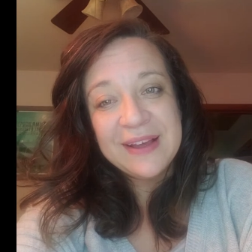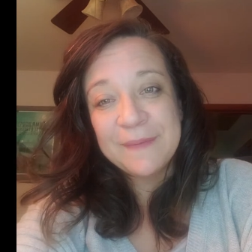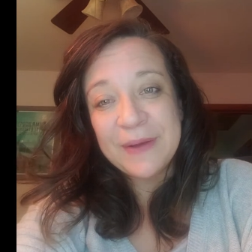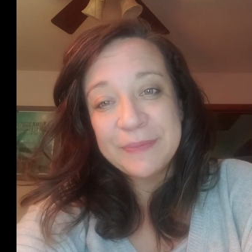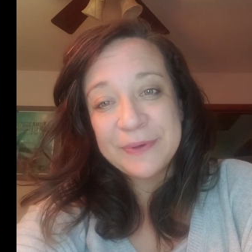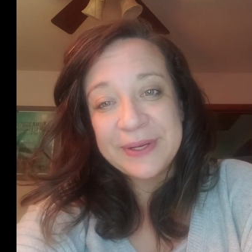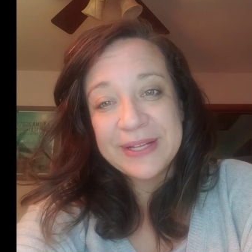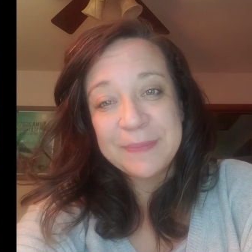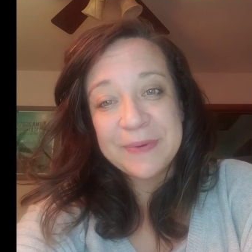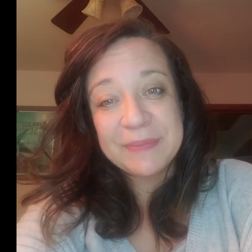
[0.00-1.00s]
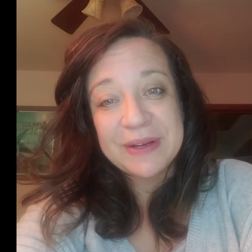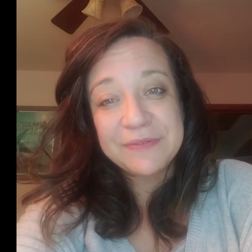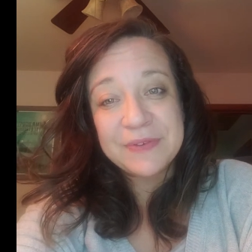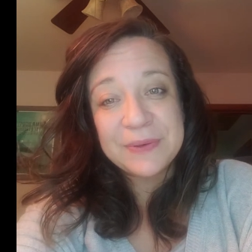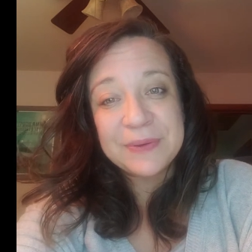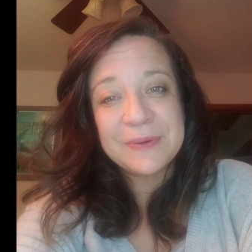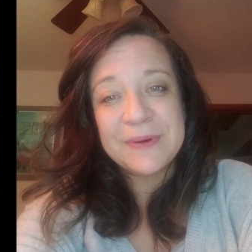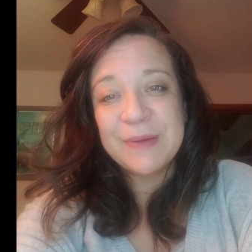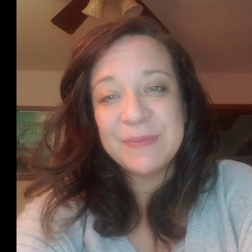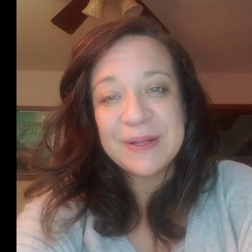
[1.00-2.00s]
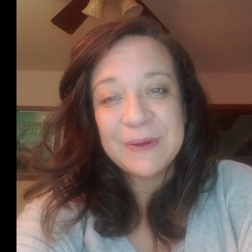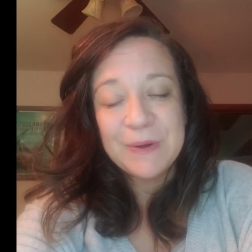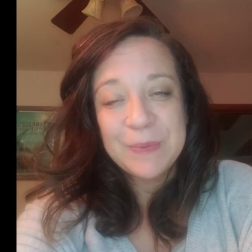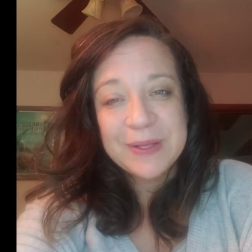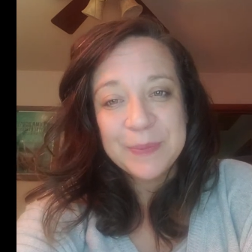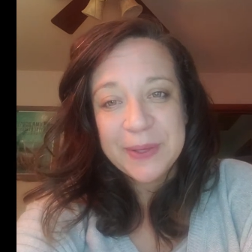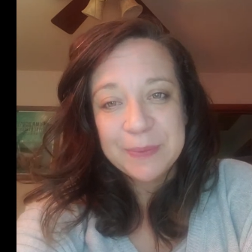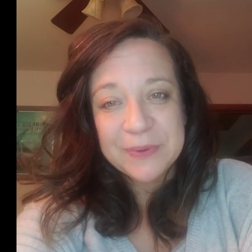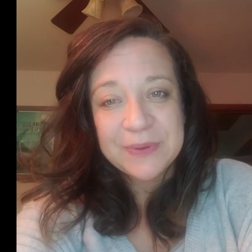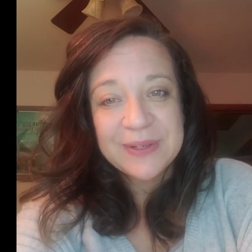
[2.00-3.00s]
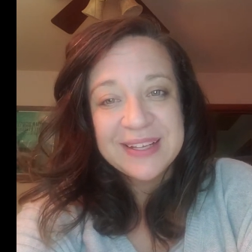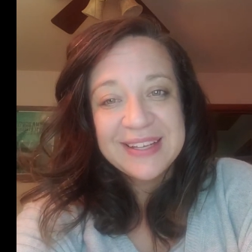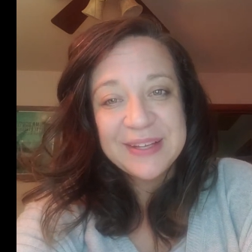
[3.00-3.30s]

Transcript: I might pull it up on my phone or I might open a Bible